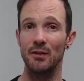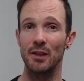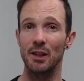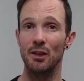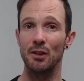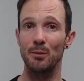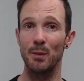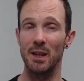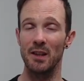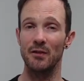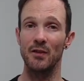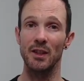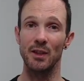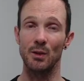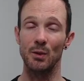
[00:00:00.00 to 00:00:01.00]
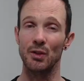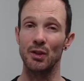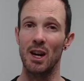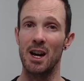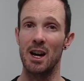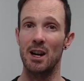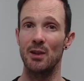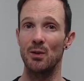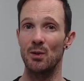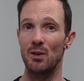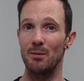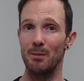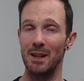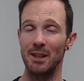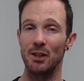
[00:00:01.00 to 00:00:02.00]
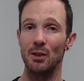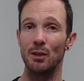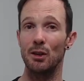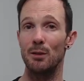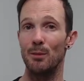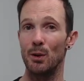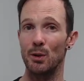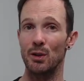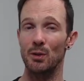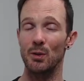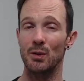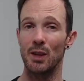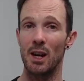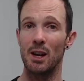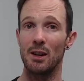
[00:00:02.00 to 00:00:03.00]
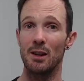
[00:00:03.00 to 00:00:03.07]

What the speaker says: It could be a physical scar or a mental or emotional scar.